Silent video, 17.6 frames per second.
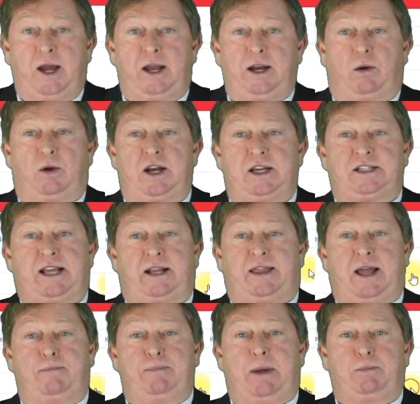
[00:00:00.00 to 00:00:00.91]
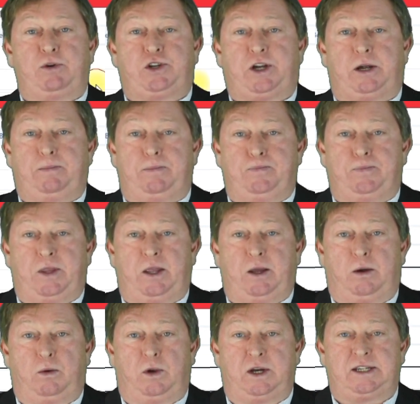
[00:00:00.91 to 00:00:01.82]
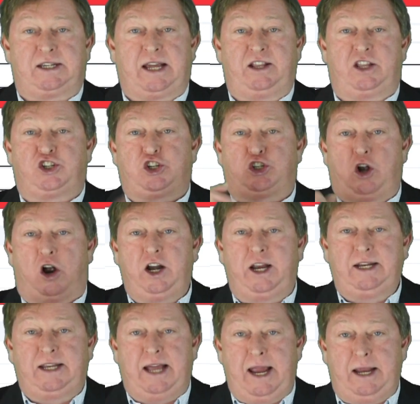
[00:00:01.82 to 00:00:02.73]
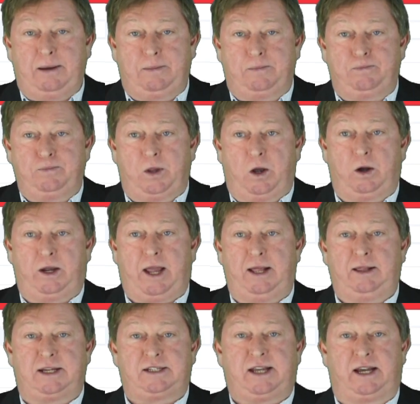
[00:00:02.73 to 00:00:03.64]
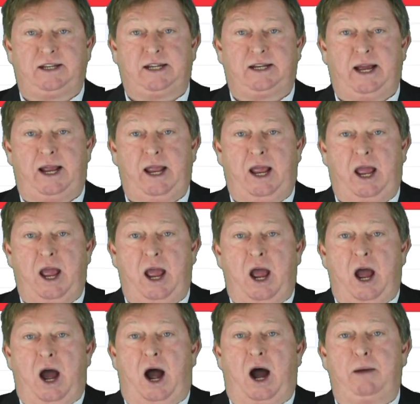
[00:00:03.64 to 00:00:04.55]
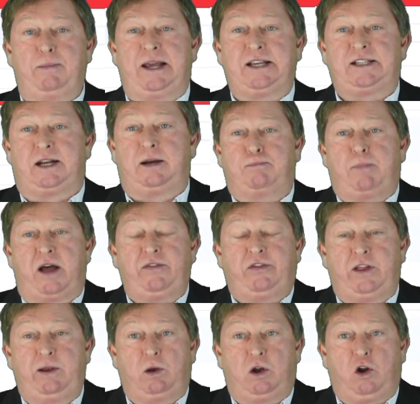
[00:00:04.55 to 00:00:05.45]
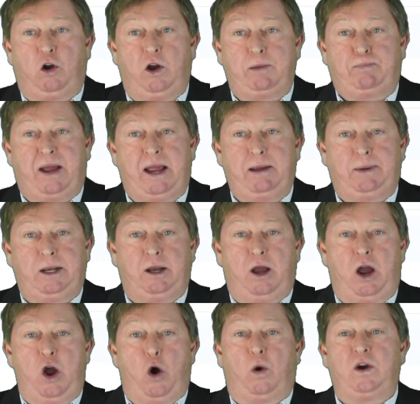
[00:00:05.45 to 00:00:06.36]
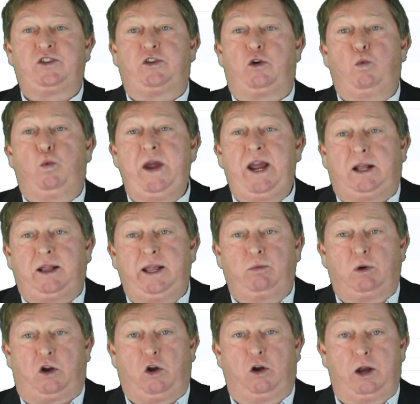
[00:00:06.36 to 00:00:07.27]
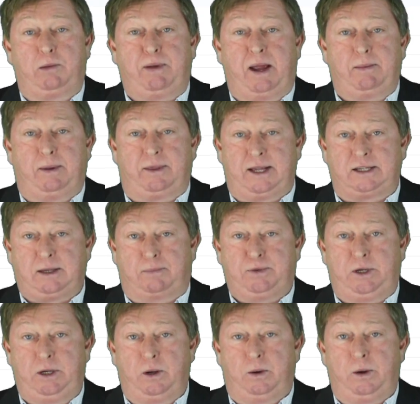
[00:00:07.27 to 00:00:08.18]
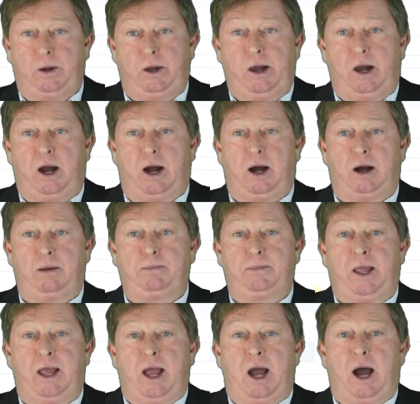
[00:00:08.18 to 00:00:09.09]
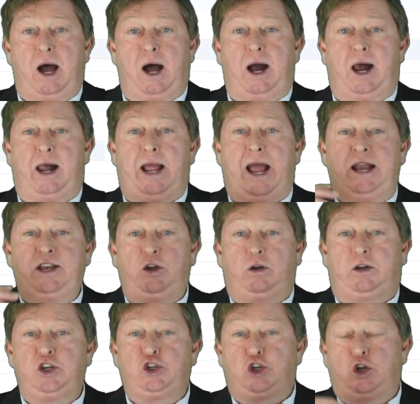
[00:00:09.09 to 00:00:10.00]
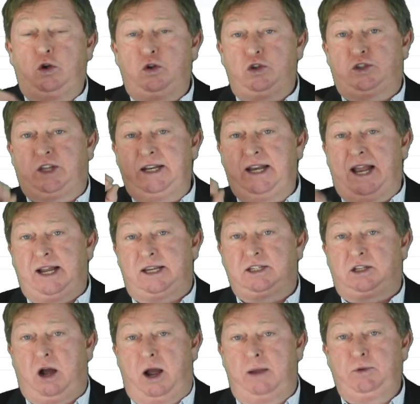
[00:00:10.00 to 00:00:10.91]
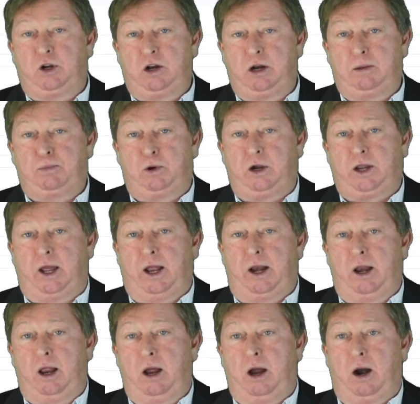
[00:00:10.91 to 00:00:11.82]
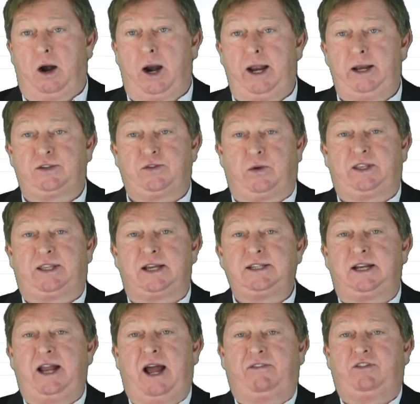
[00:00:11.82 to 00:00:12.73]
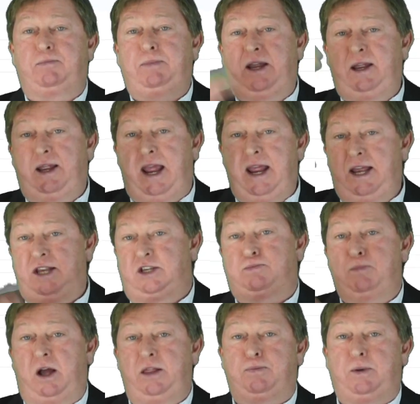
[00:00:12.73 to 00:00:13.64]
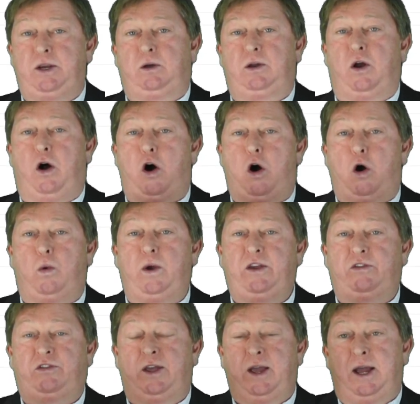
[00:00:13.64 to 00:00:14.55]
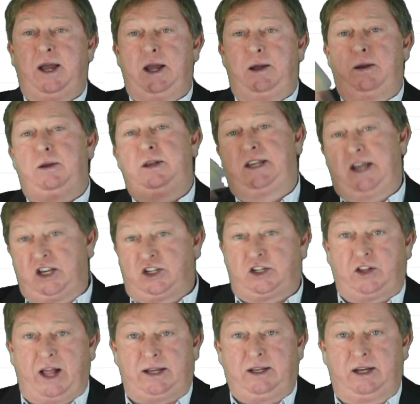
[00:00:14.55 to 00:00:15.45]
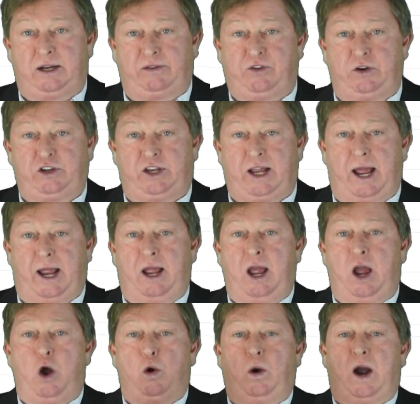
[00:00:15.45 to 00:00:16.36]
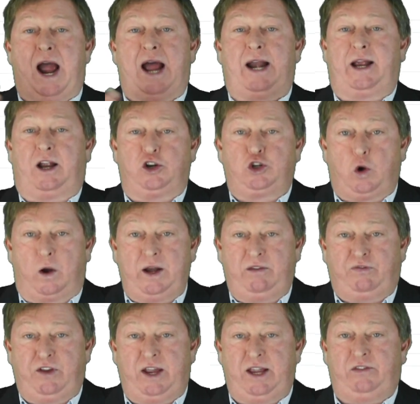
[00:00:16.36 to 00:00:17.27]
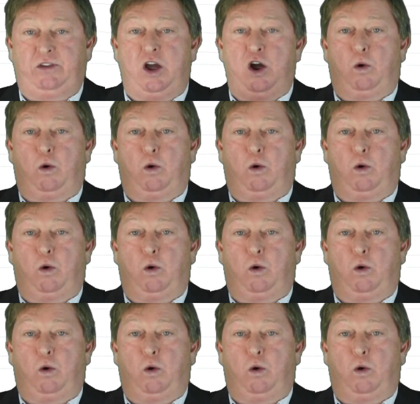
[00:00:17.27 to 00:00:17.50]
Now we're going to set that membership. We're going to say the starting date. Okay, let's say today. Is monthly recurring payment or is it a weekly recurring payment? That's up to you. And you can choose the next time you're going to book it. All right, so it doesn't have to be each month, but you can always select a different day. We're adding our joining fees,